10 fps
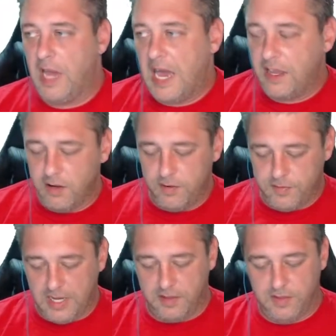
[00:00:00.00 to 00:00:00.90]
I could have
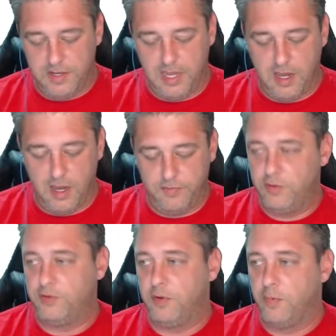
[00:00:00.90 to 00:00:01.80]
taken the day off
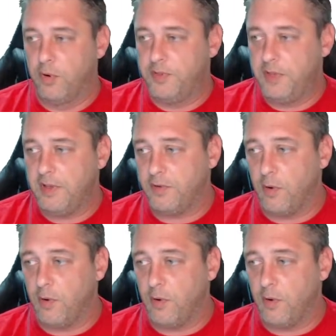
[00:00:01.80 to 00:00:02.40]
to support this,